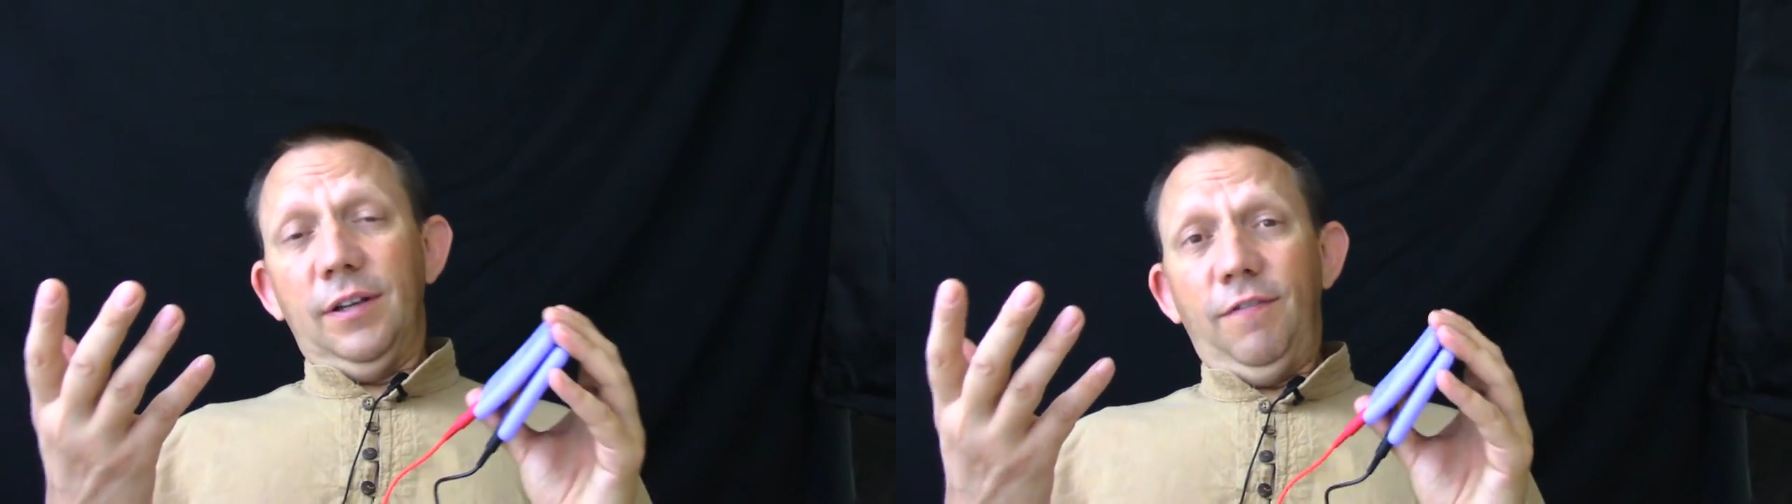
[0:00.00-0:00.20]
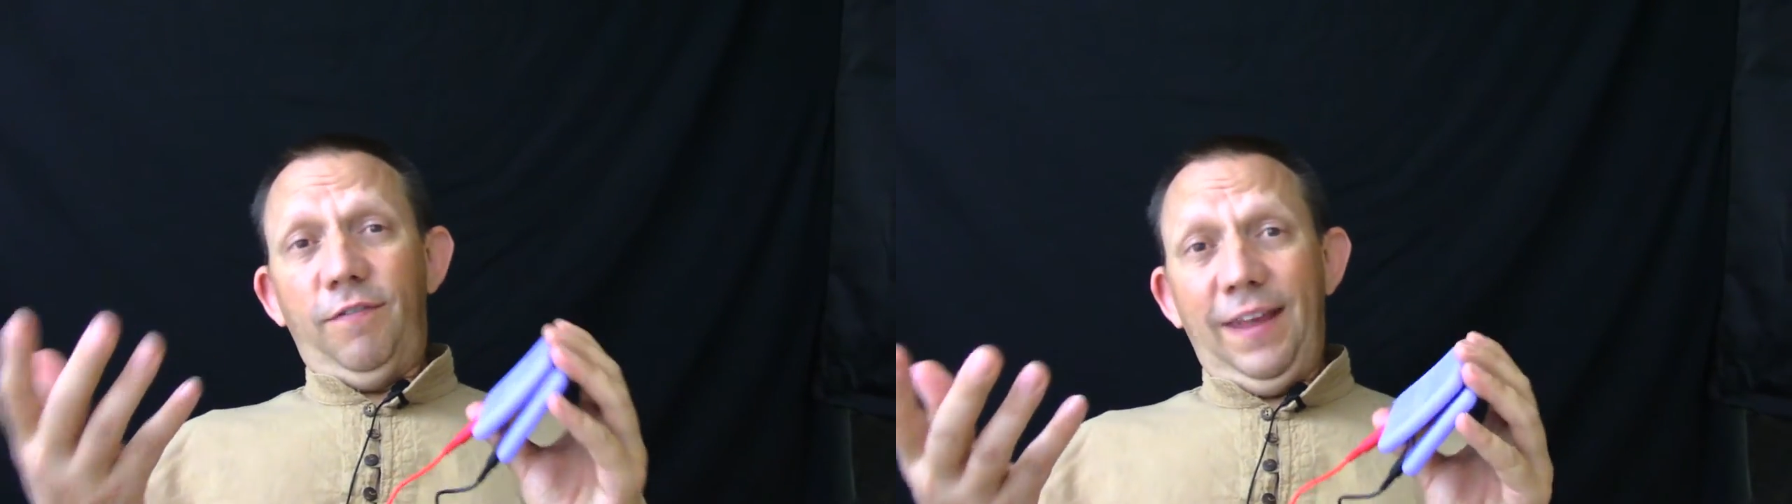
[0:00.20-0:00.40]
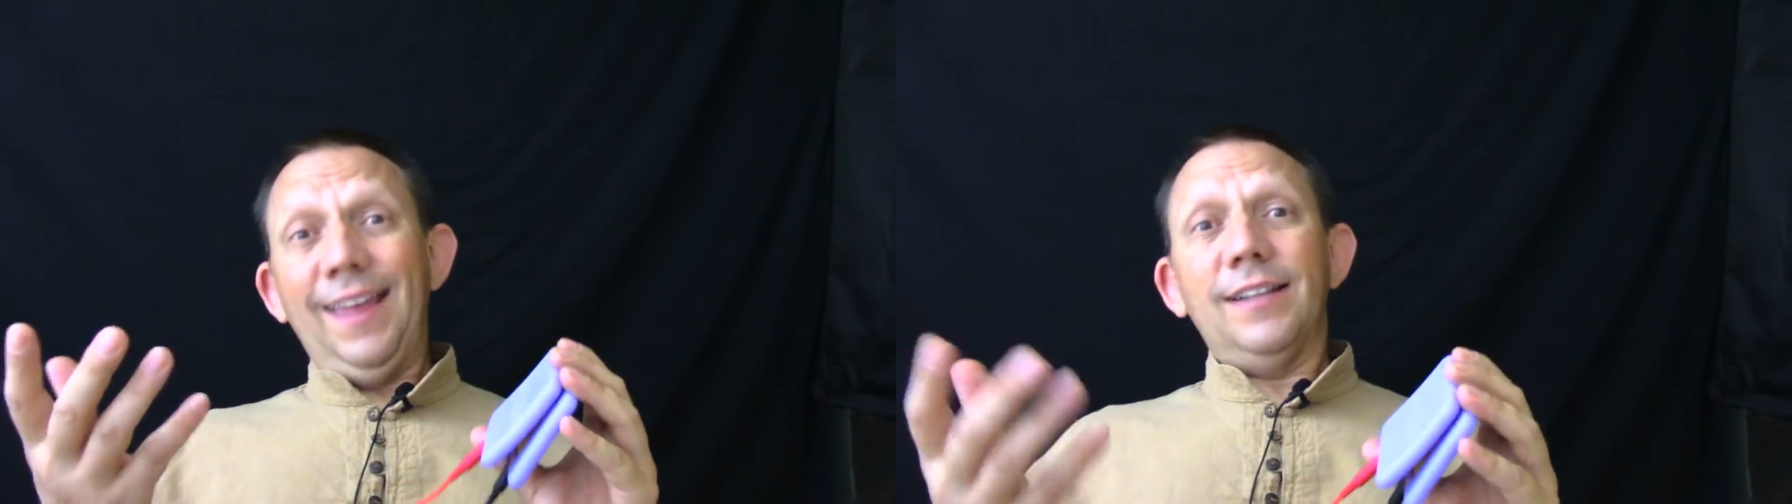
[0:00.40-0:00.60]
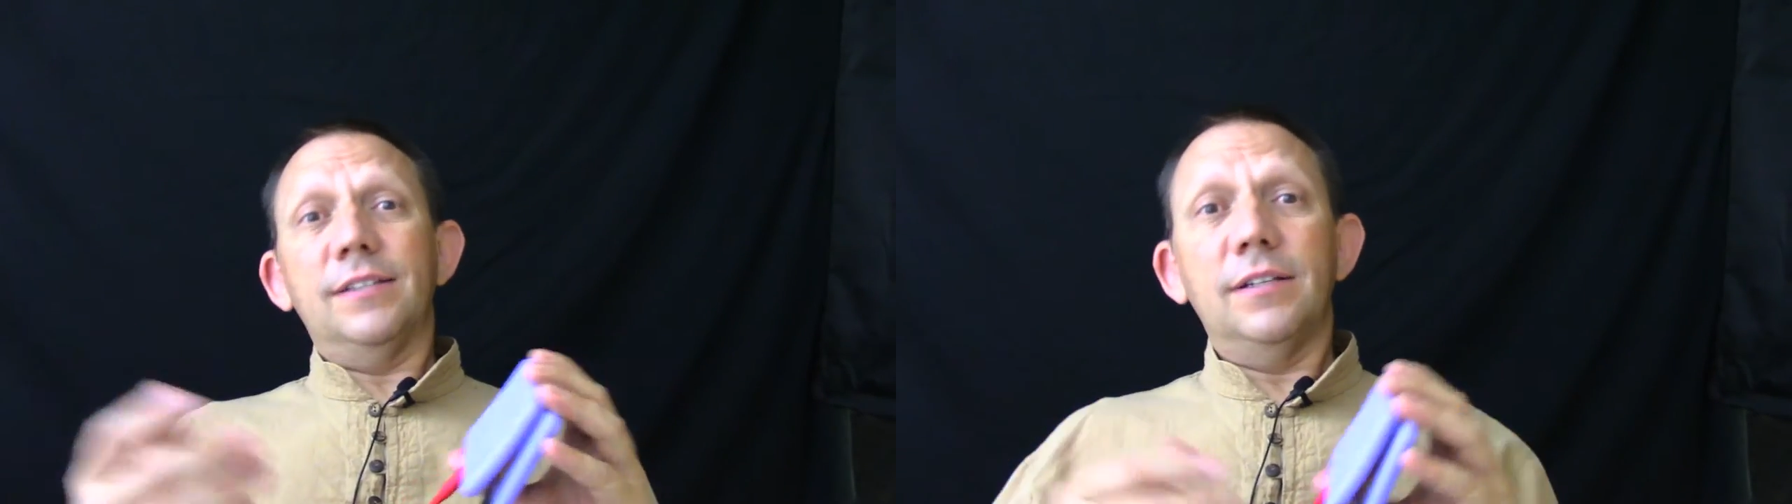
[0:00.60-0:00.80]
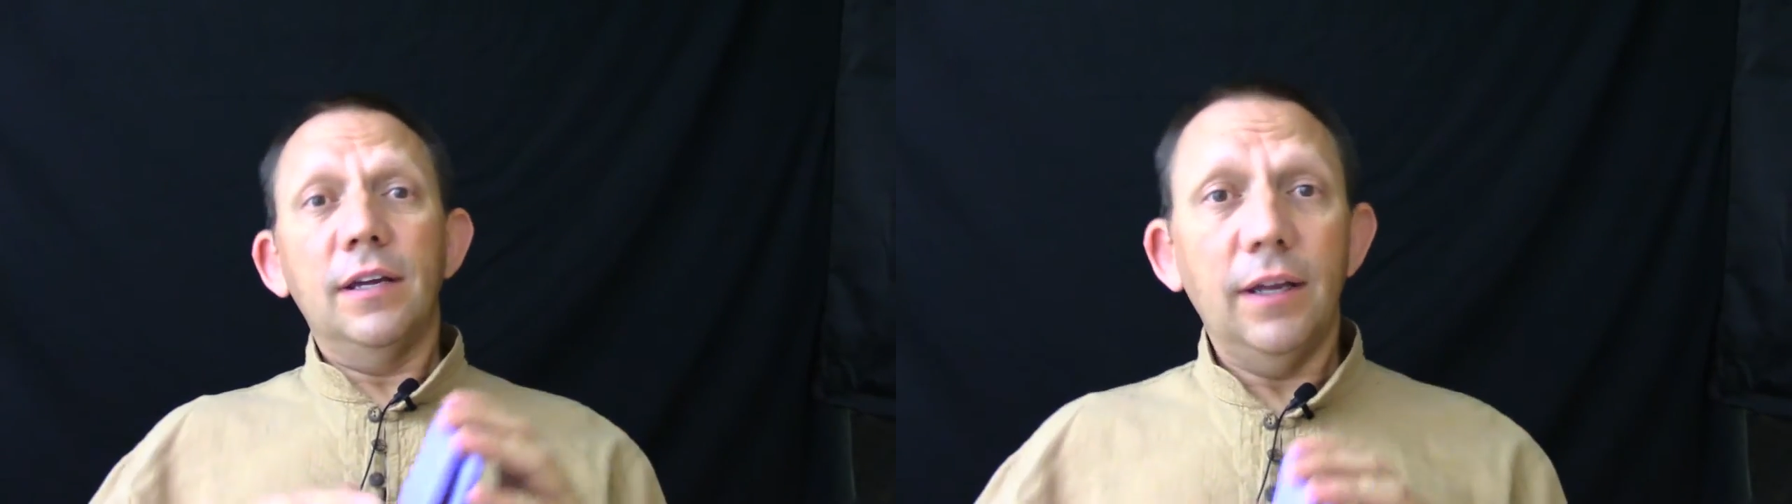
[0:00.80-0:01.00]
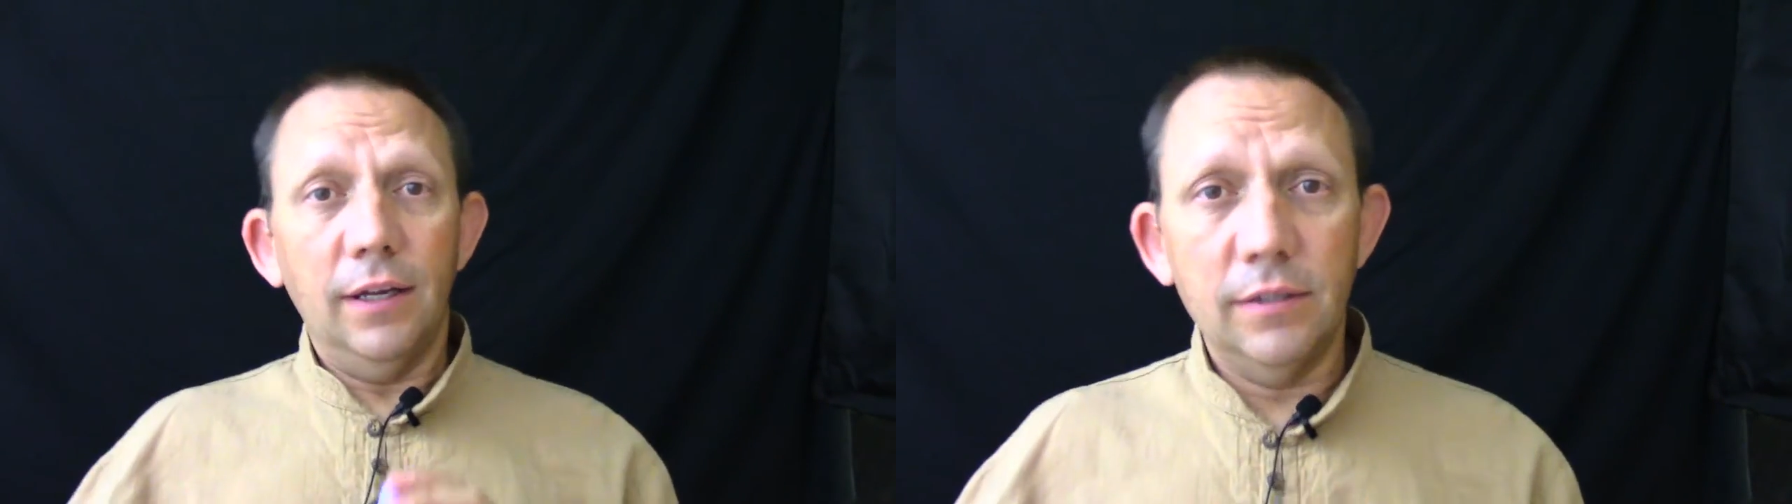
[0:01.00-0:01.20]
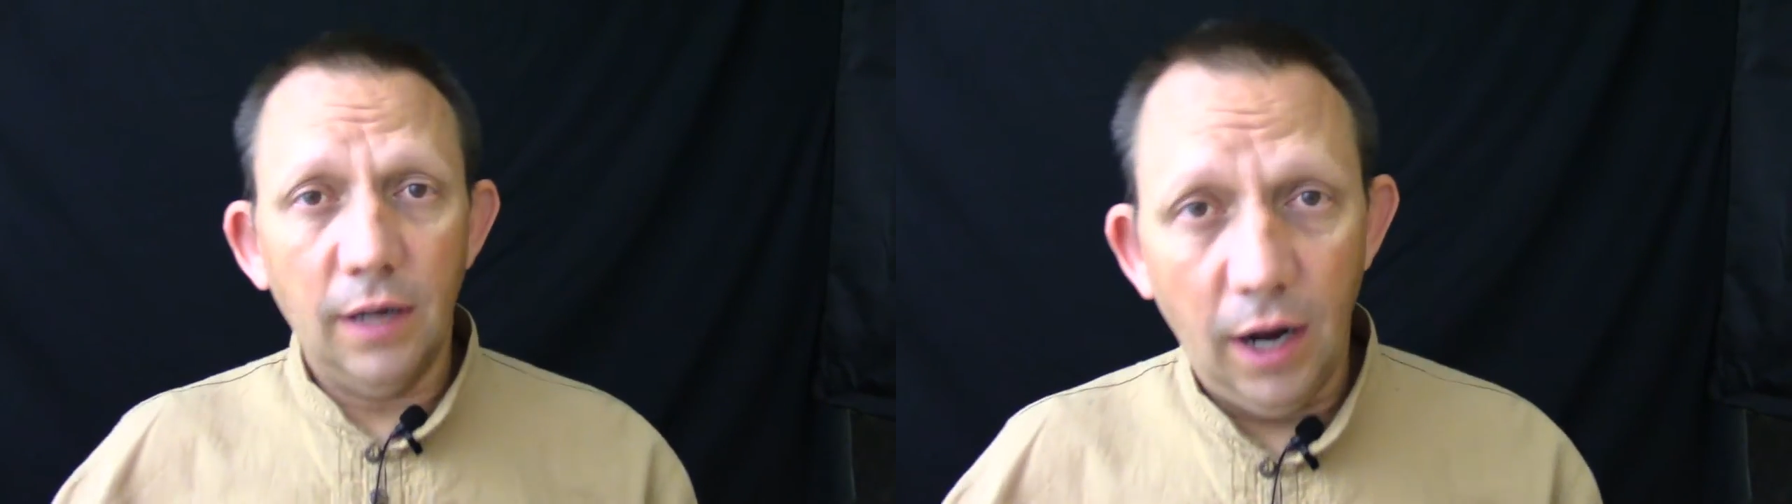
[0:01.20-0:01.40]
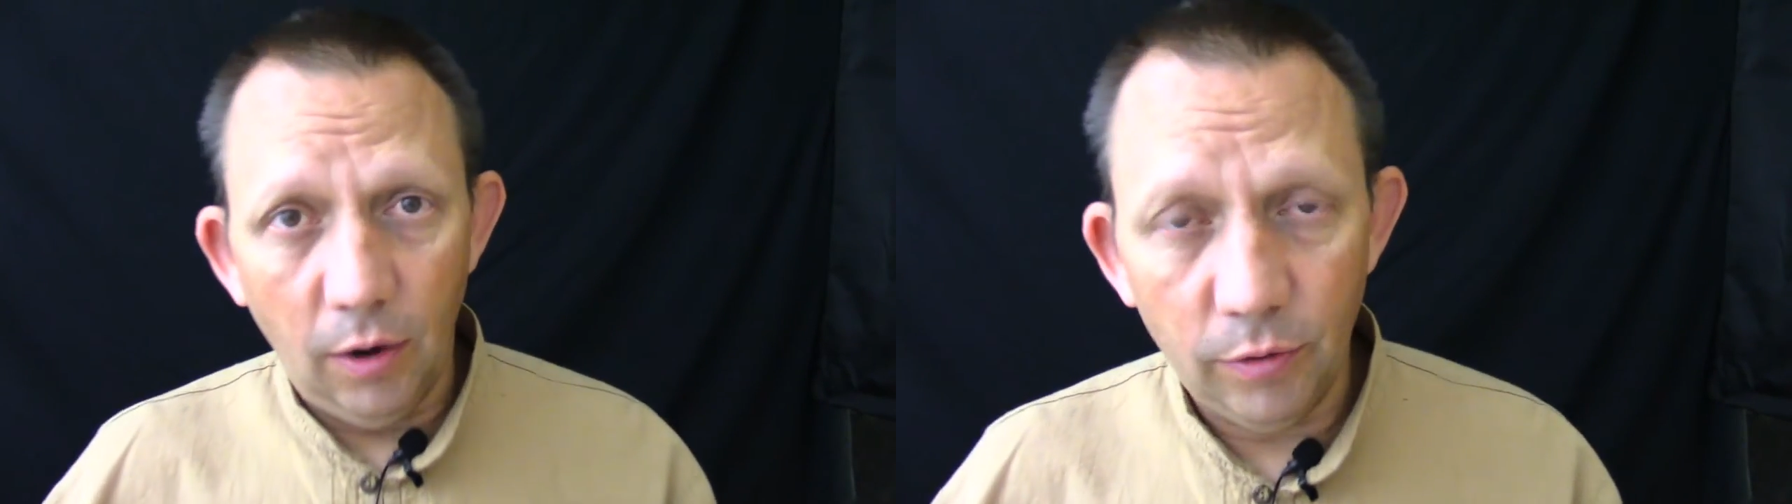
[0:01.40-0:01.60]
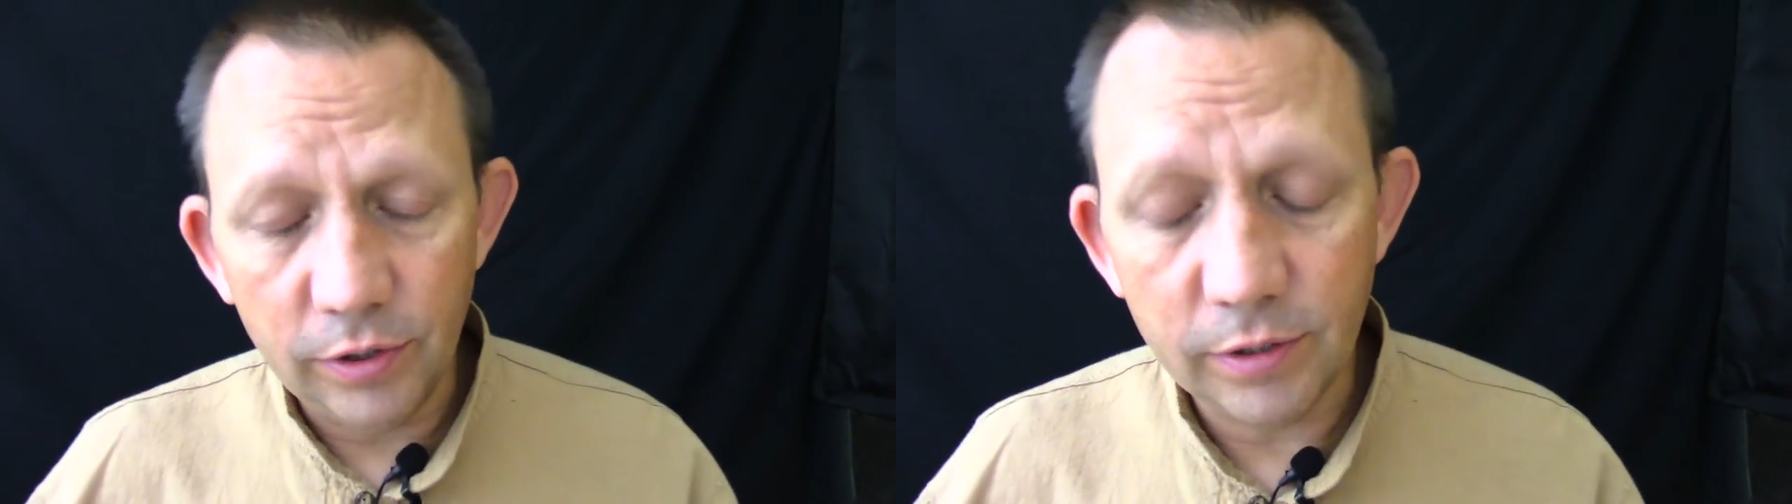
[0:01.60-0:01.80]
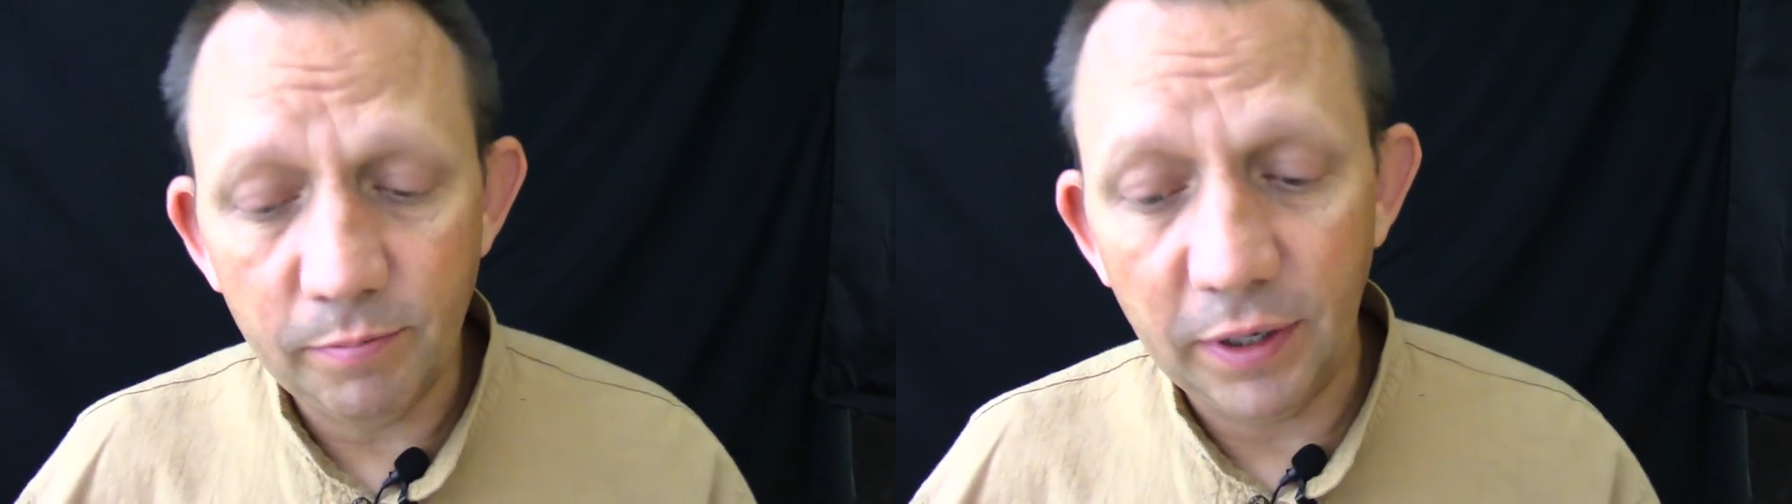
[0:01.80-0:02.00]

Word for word: advanced as ours,